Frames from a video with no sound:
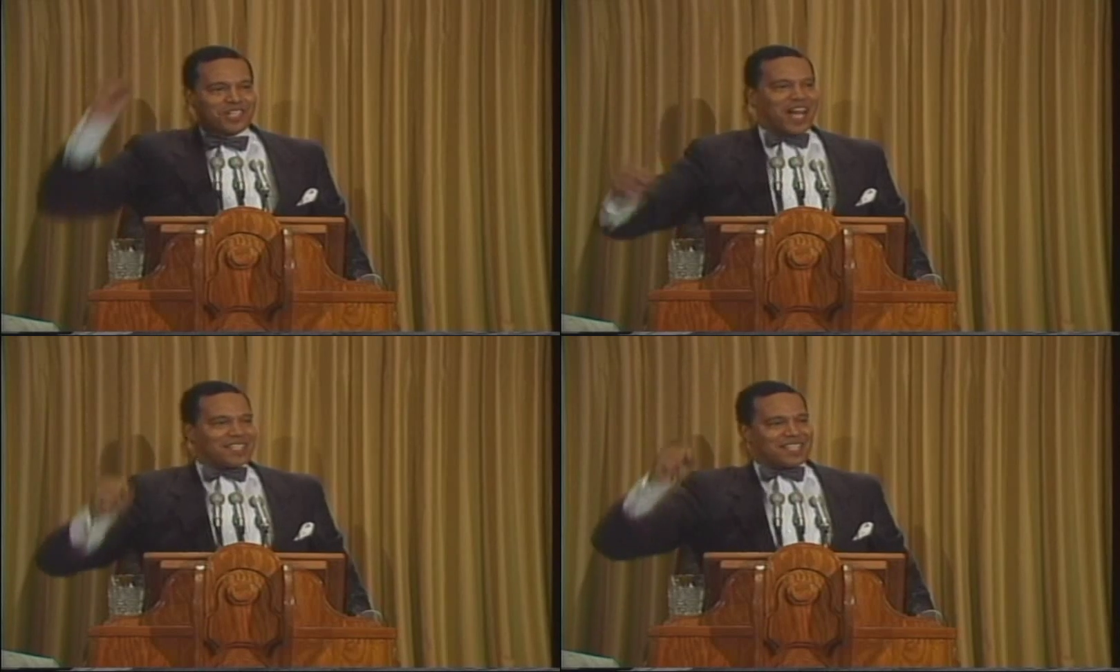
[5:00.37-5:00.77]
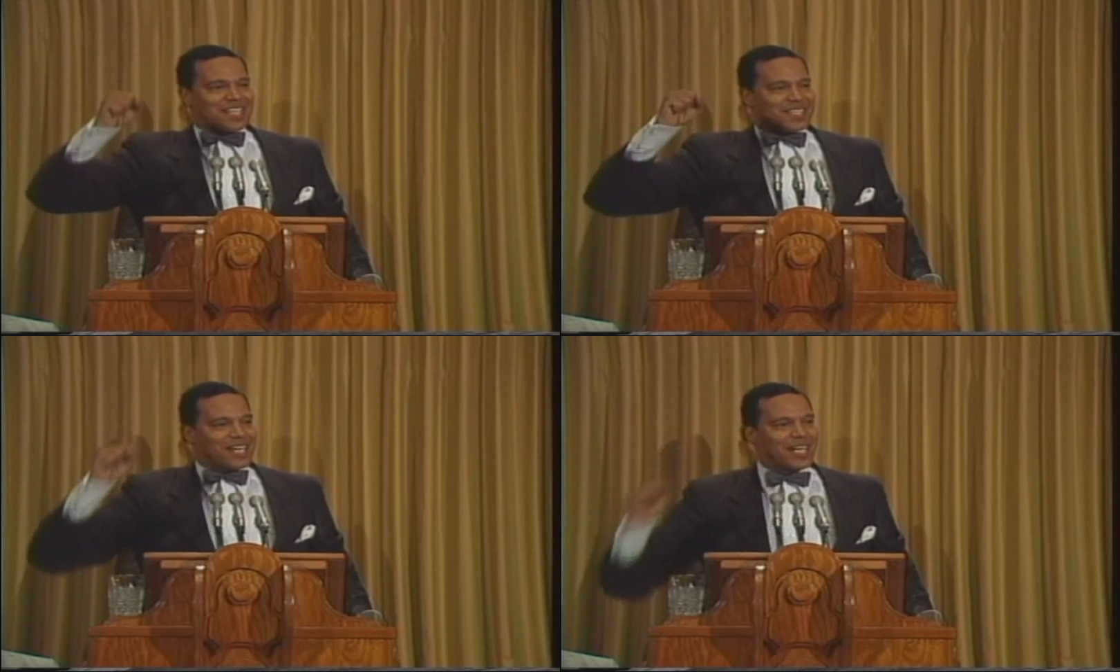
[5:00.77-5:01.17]

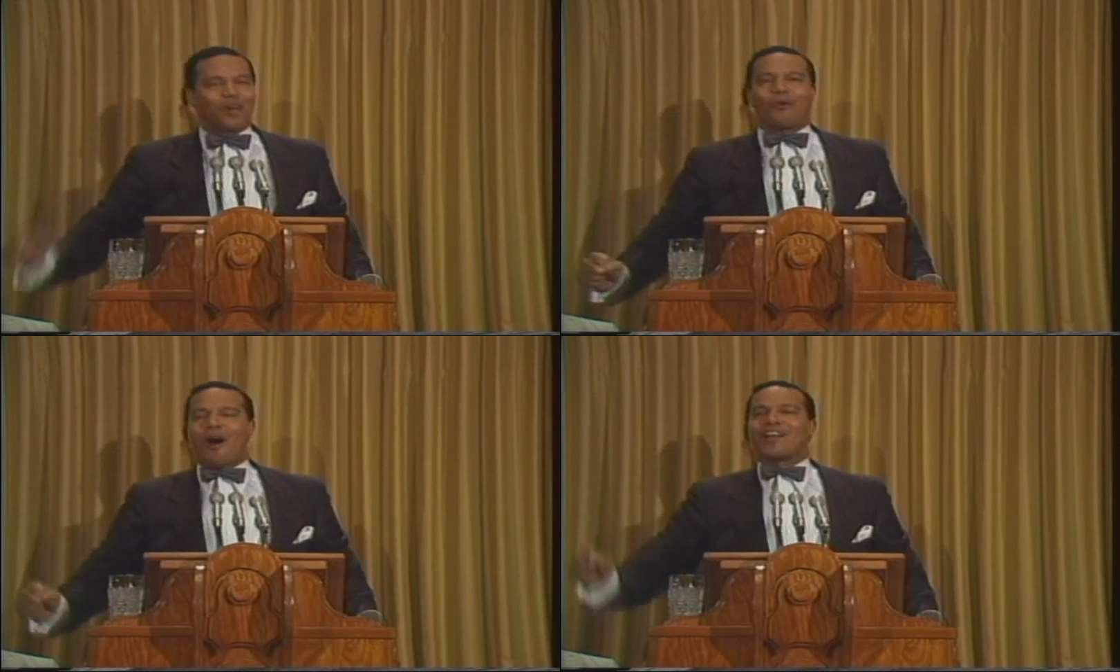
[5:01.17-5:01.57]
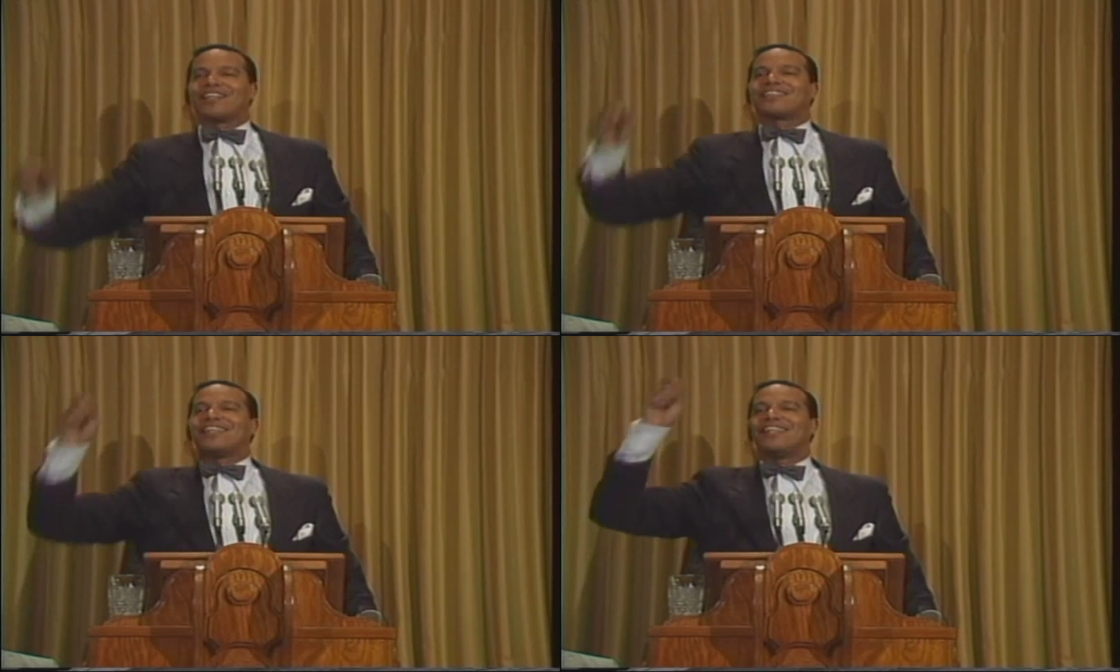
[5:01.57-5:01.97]
justice, and
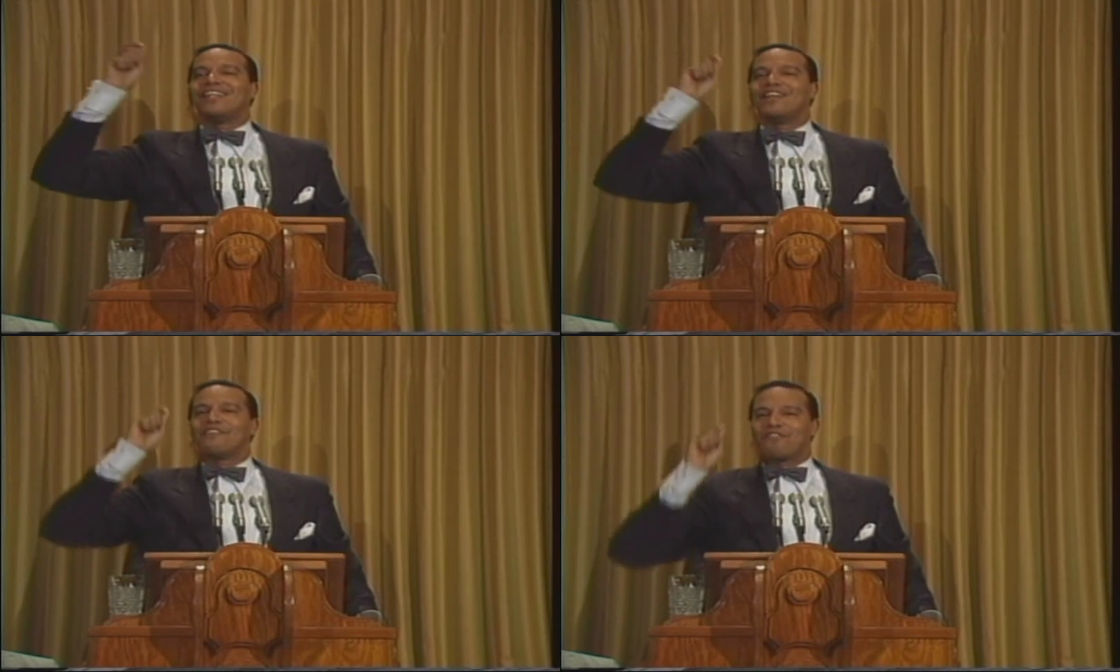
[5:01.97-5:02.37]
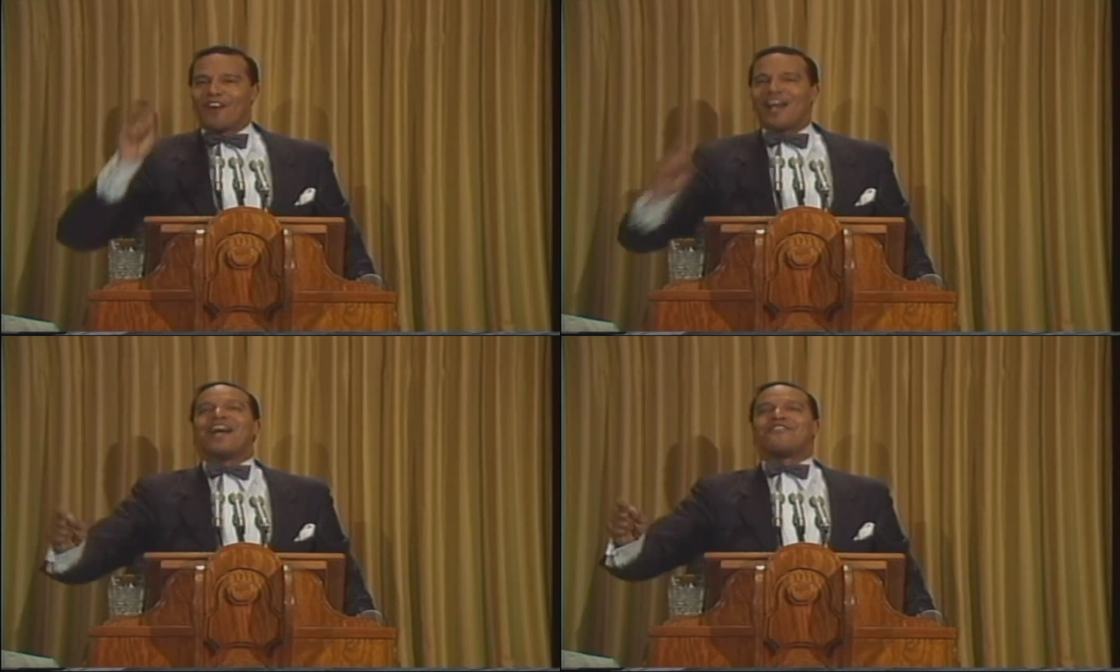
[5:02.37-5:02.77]
equality
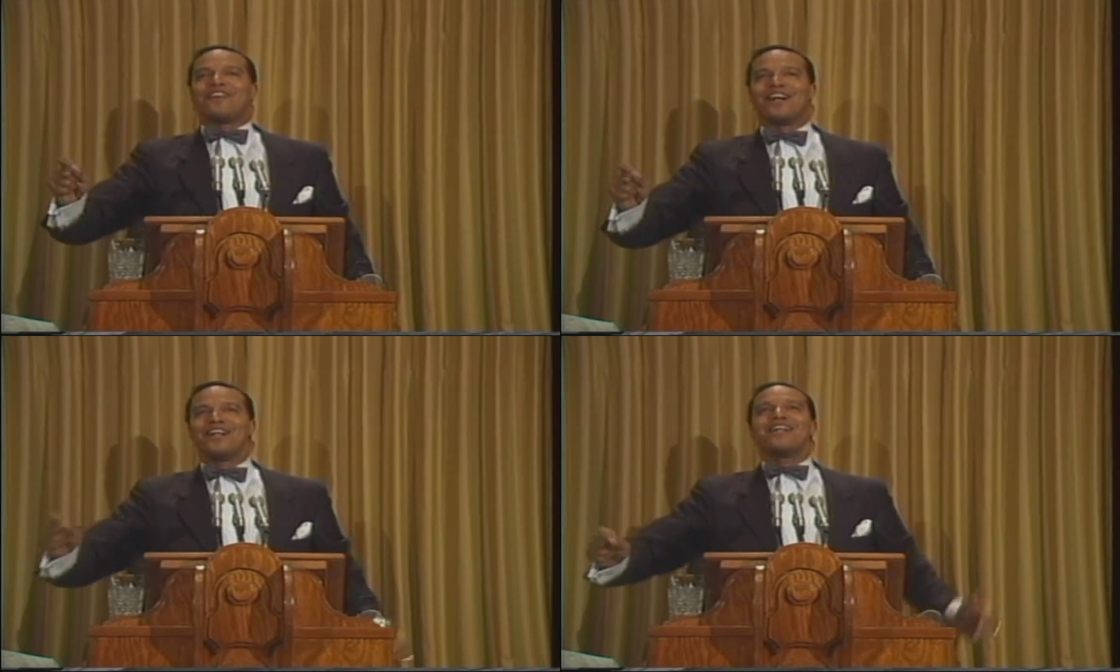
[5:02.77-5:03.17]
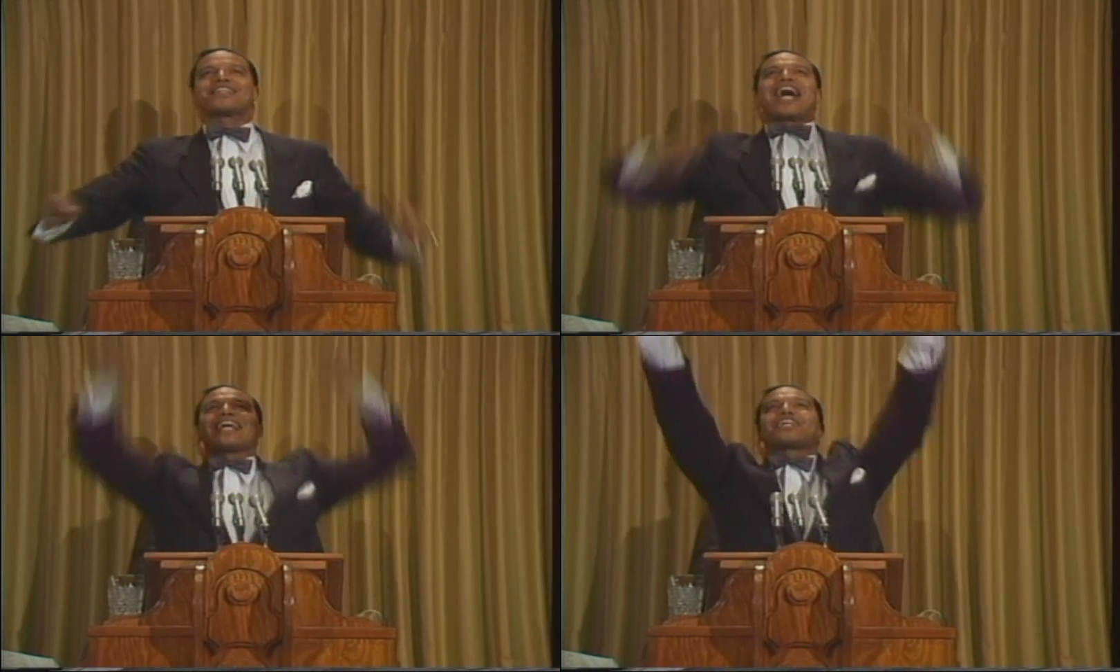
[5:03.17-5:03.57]
forever.
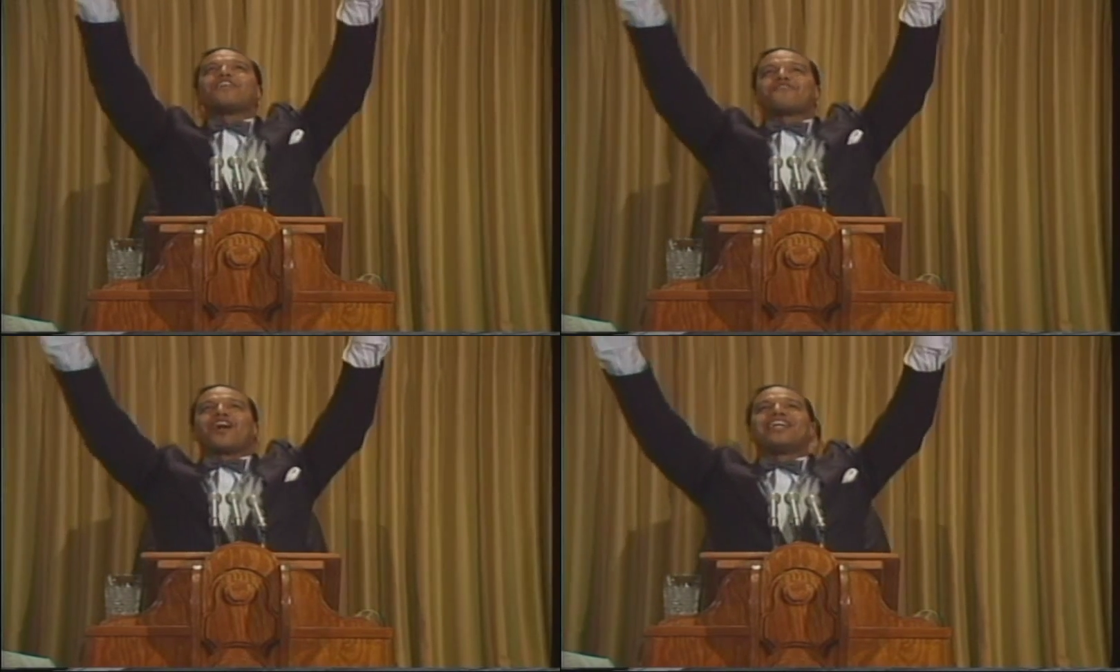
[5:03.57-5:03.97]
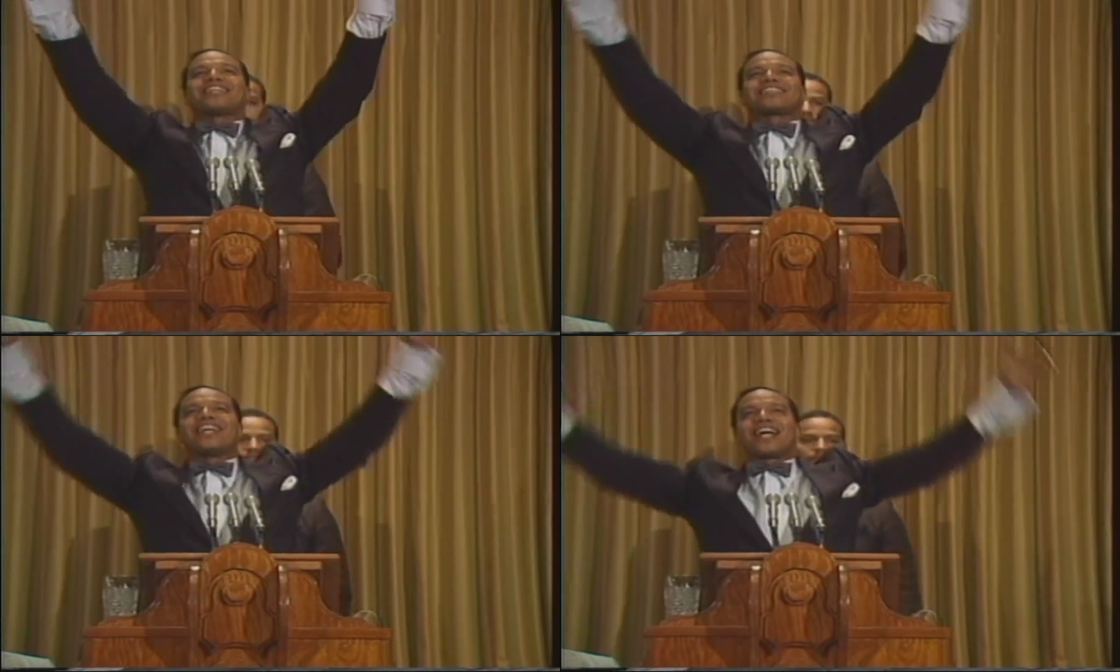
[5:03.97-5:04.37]
Thank you for
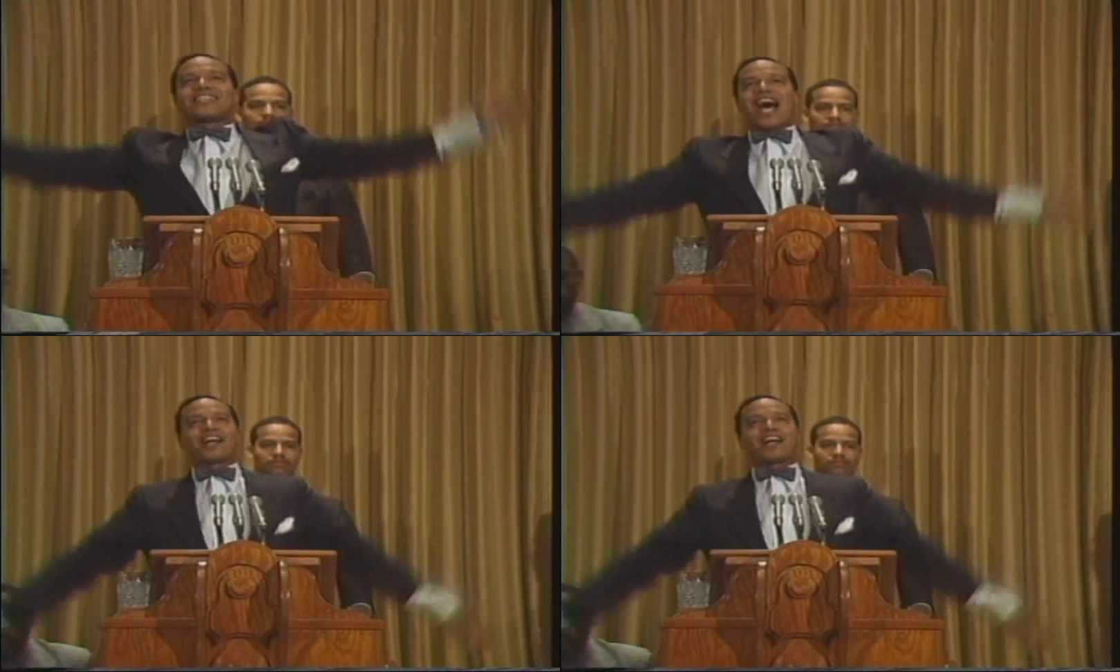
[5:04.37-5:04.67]
listening as I